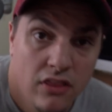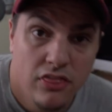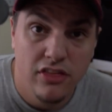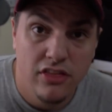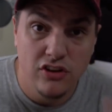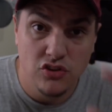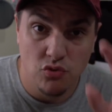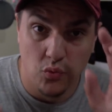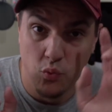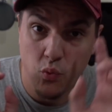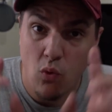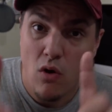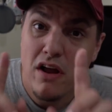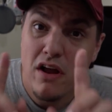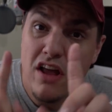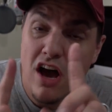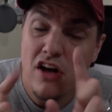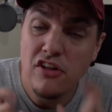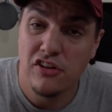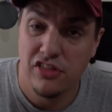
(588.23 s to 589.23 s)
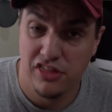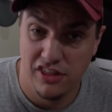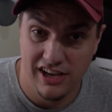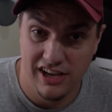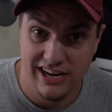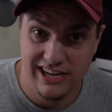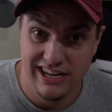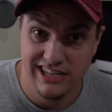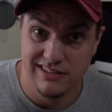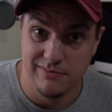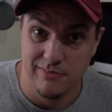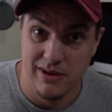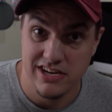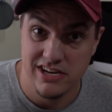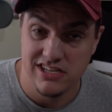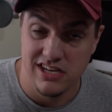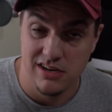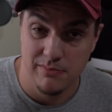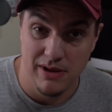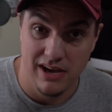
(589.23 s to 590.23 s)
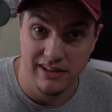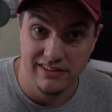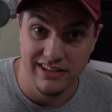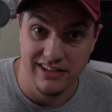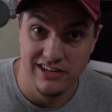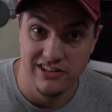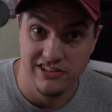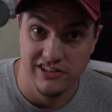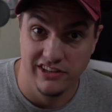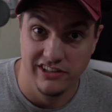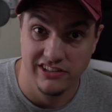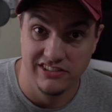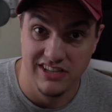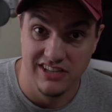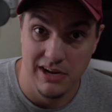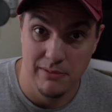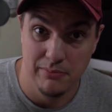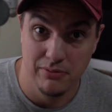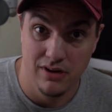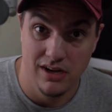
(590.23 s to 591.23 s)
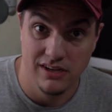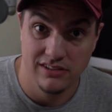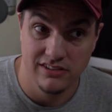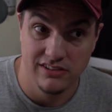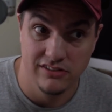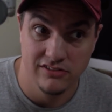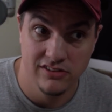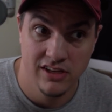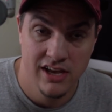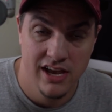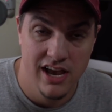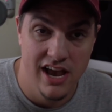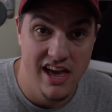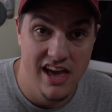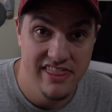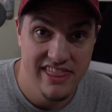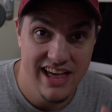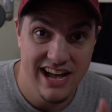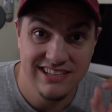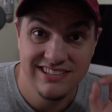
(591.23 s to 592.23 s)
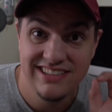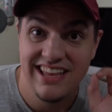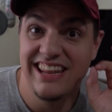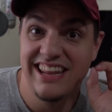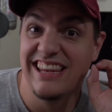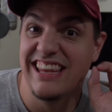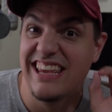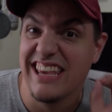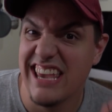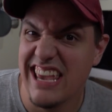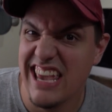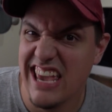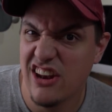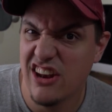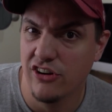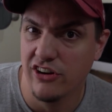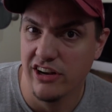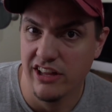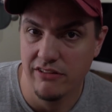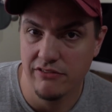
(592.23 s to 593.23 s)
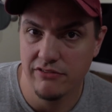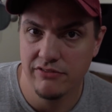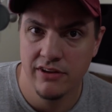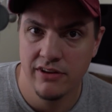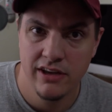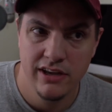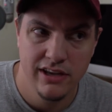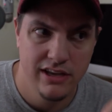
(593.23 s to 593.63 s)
There's one other thing I need to mention about the engineering design process, and that's that it's iterative.